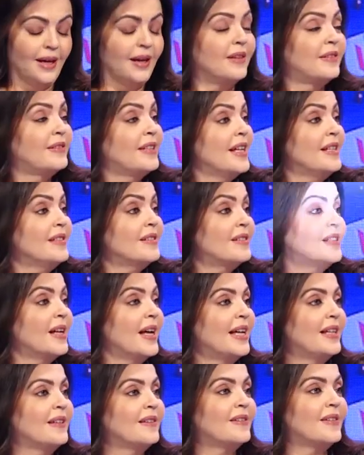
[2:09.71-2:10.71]
Since
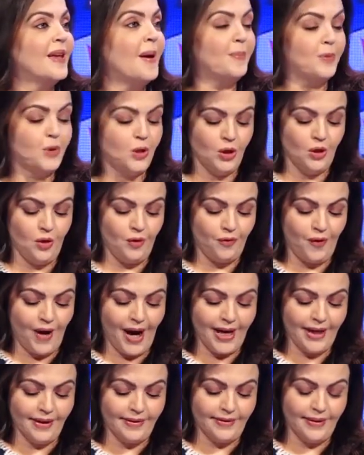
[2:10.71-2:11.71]
the inception of
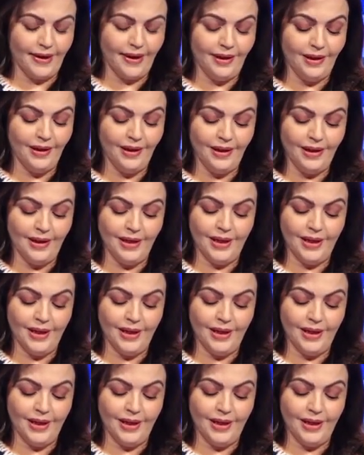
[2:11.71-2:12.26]
ISL,